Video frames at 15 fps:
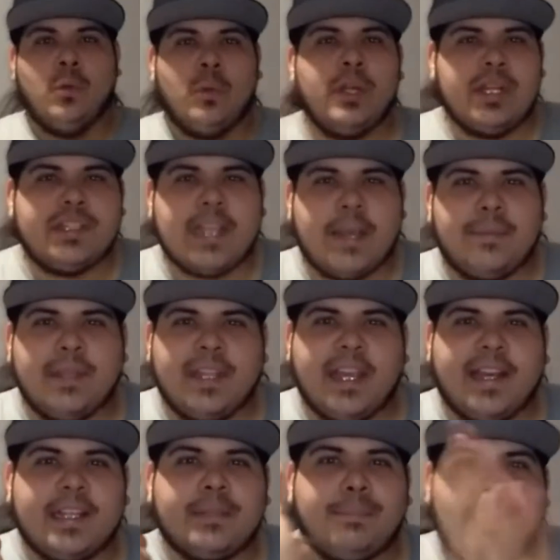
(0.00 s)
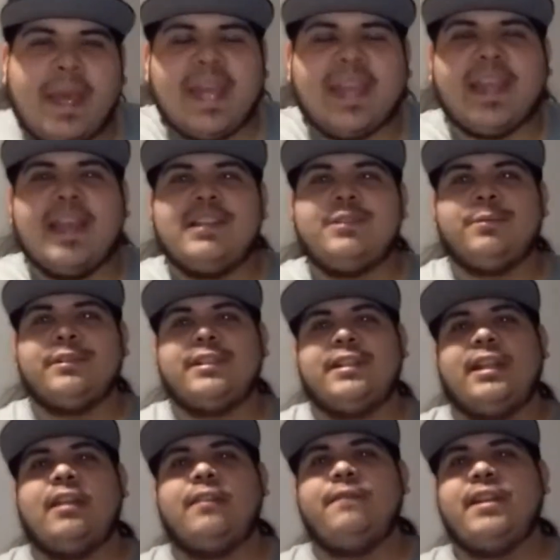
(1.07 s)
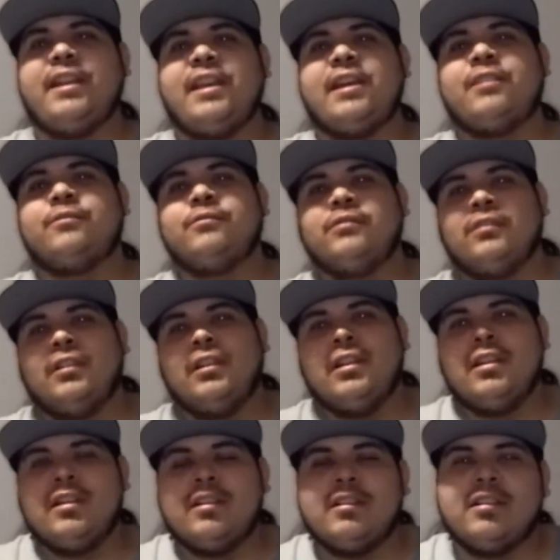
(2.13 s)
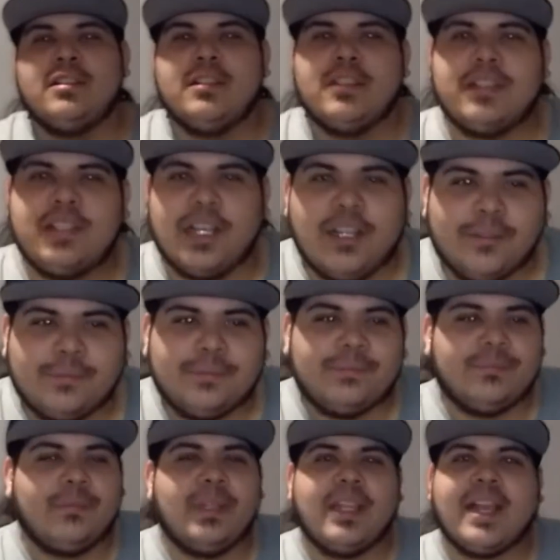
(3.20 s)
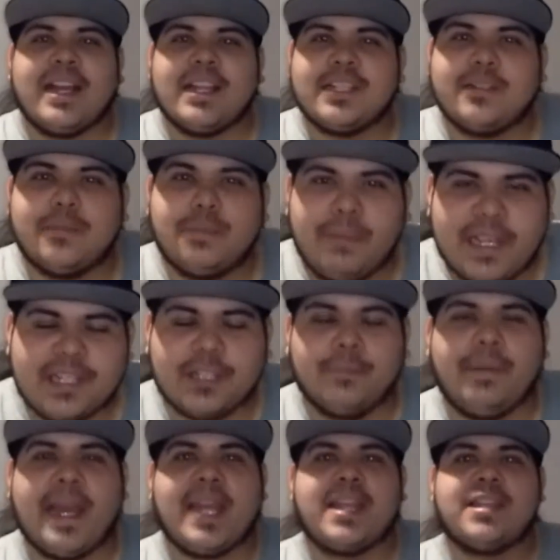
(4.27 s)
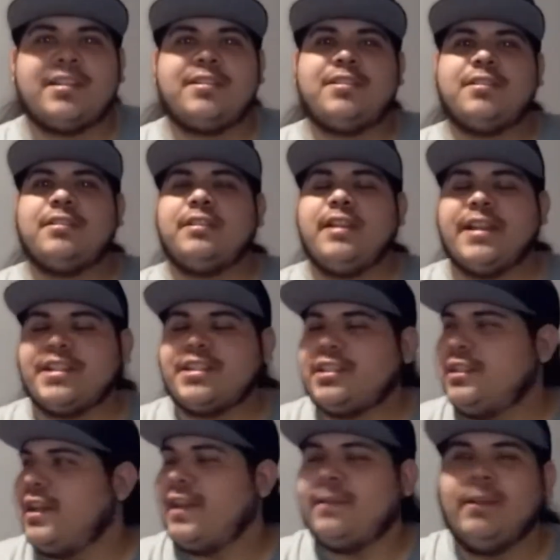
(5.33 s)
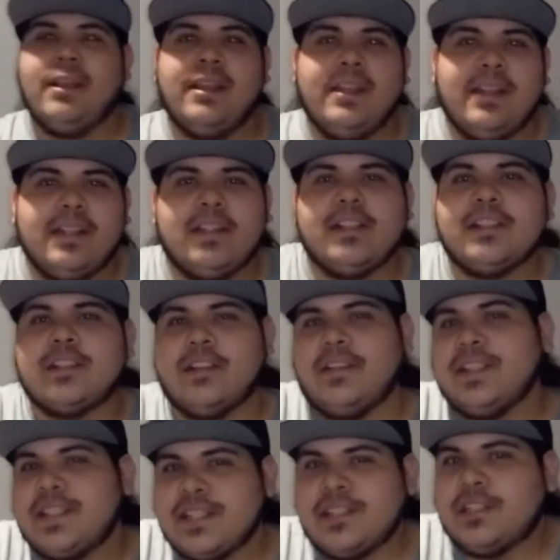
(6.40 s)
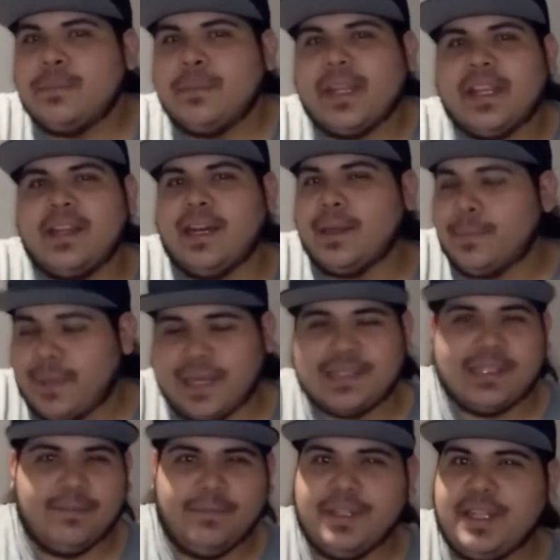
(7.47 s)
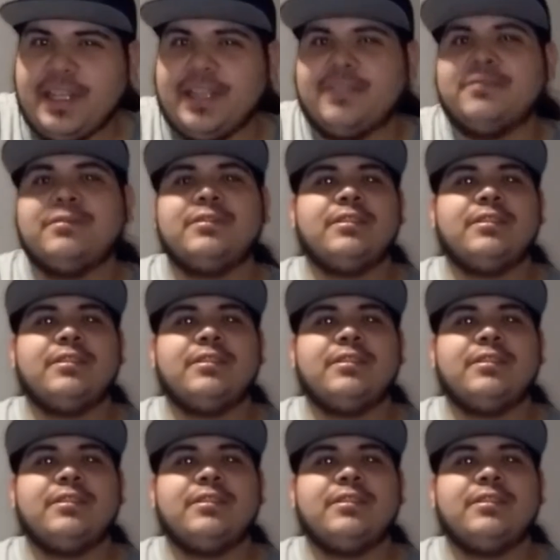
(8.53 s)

What is happening guys, back at you with another video. So, got a special package yesterday. So this is going to be an unboxing video.